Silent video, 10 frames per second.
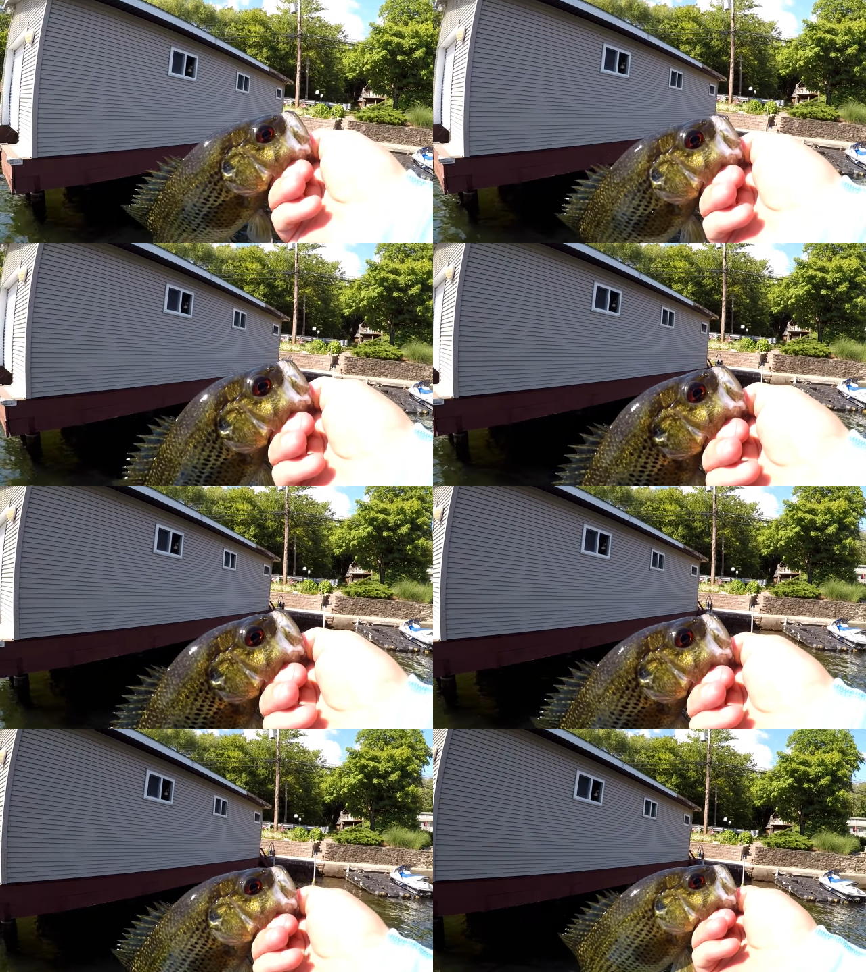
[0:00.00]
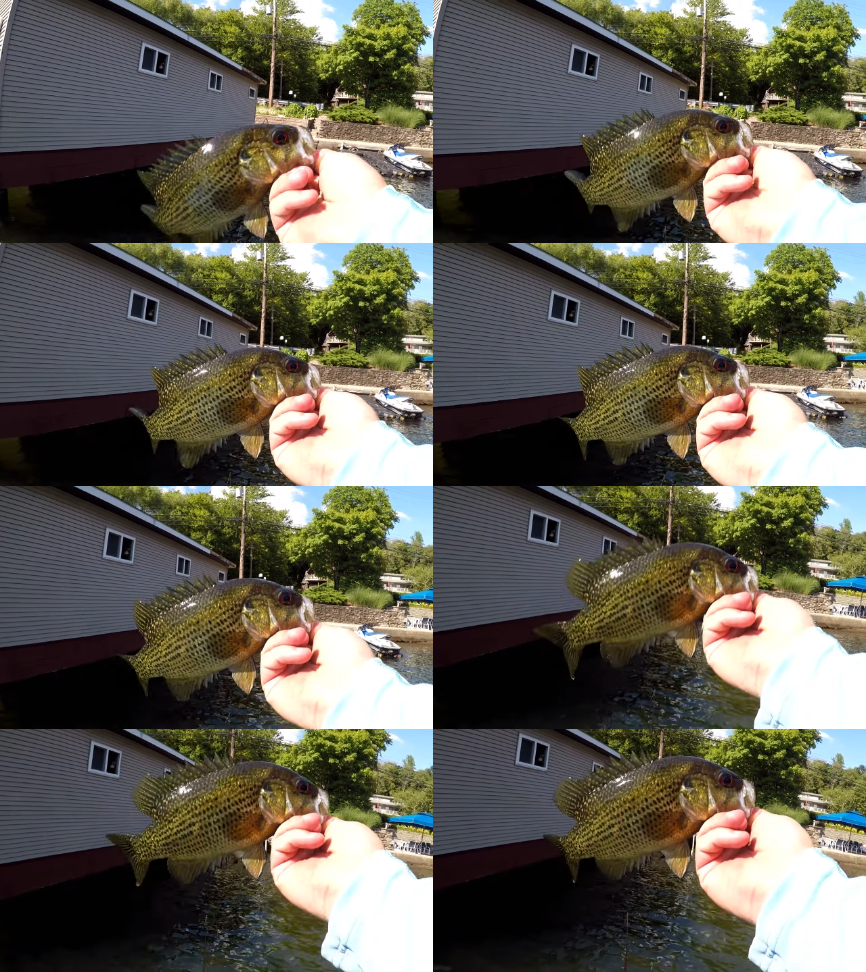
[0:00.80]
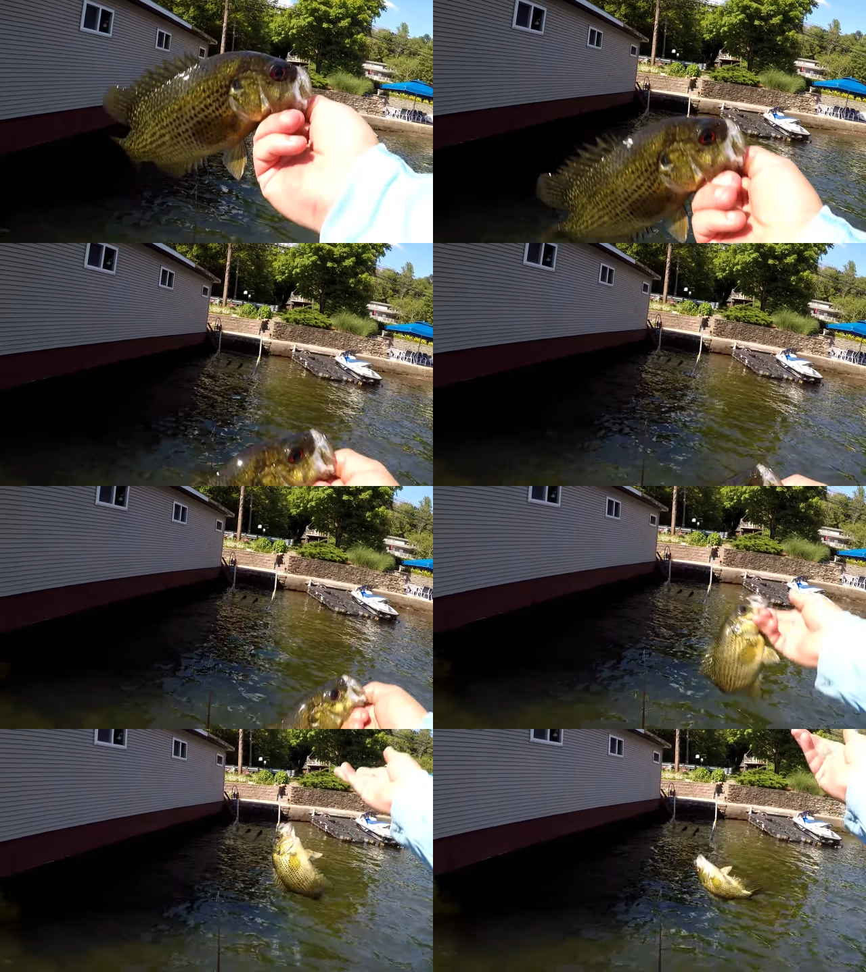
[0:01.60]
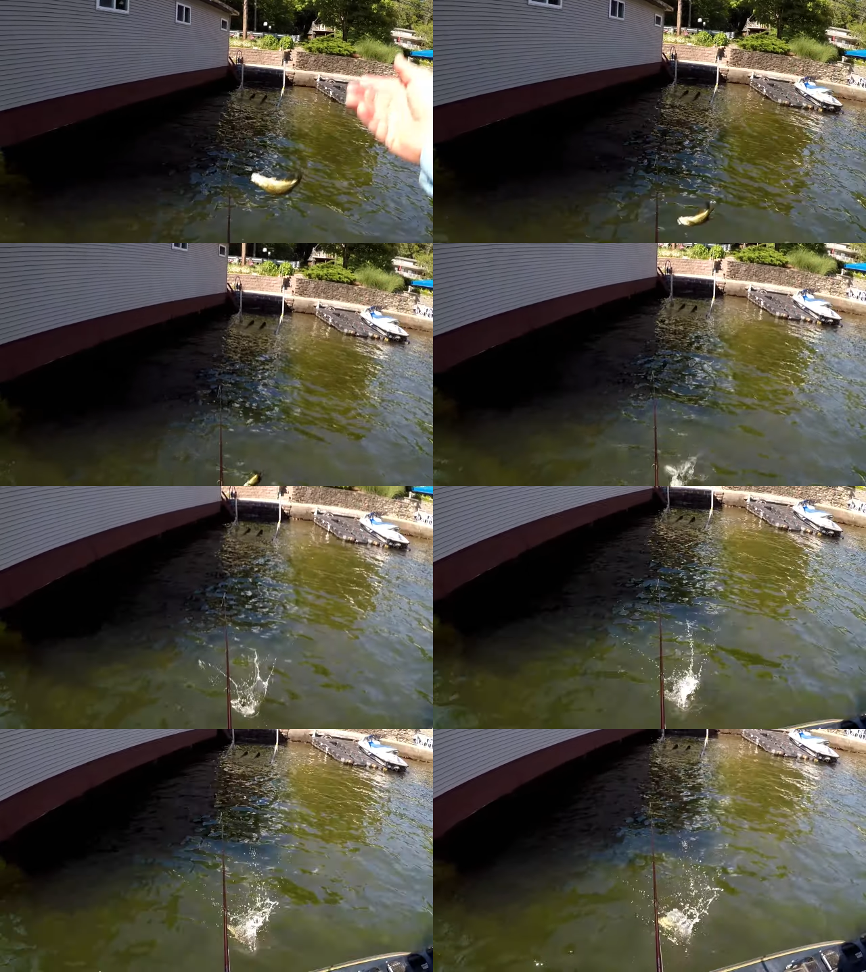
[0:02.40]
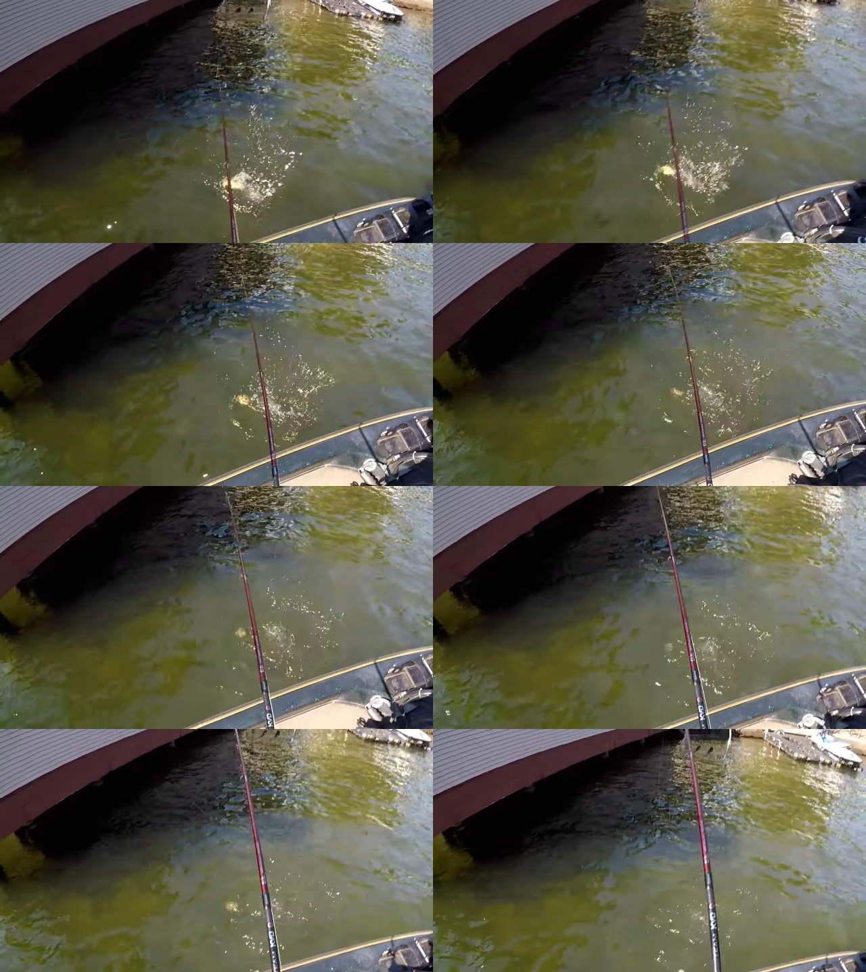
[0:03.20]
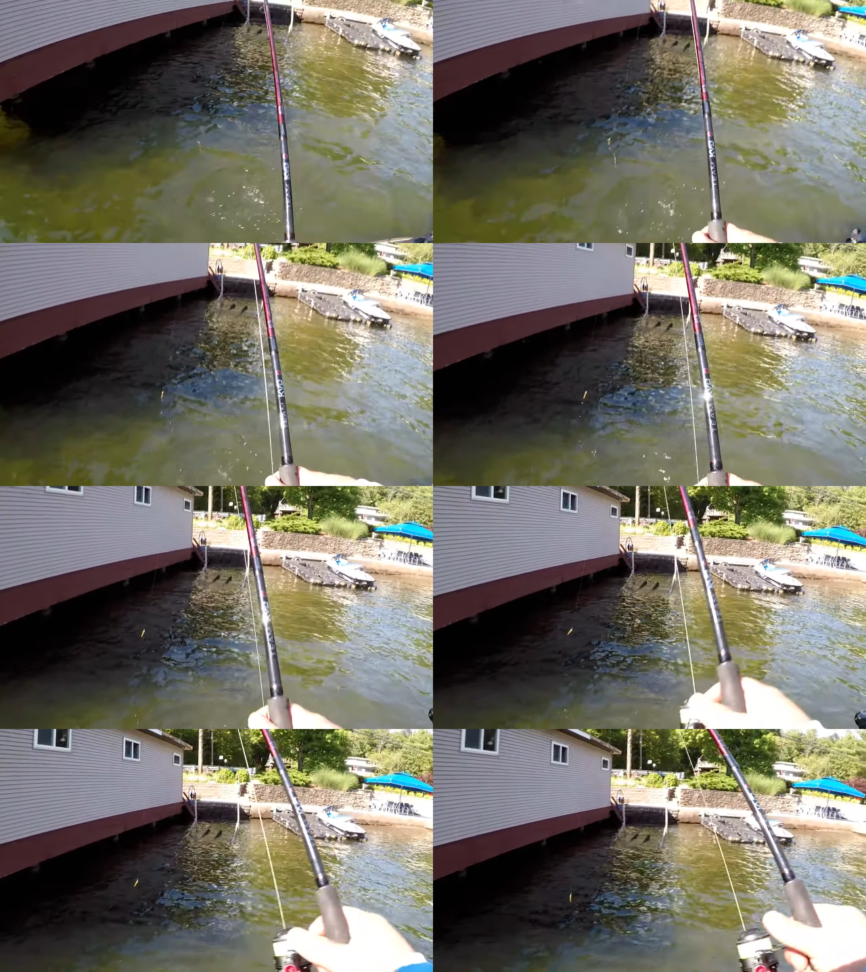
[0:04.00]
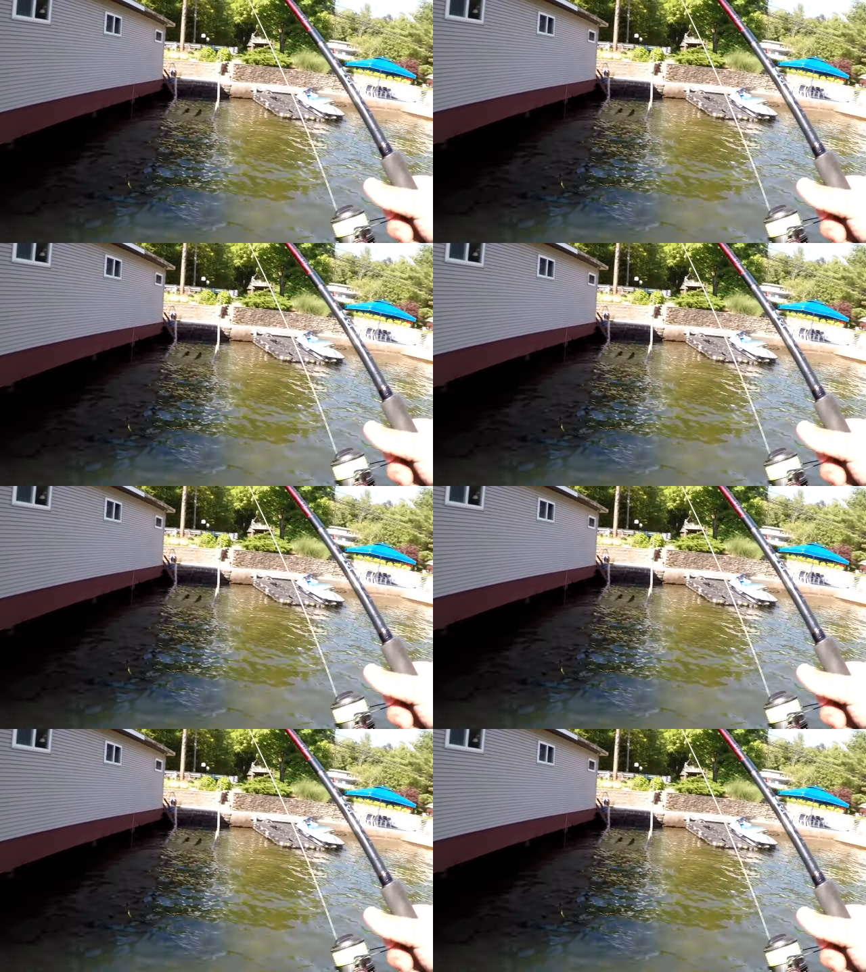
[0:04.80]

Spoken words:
Nobody's mouth can be seen.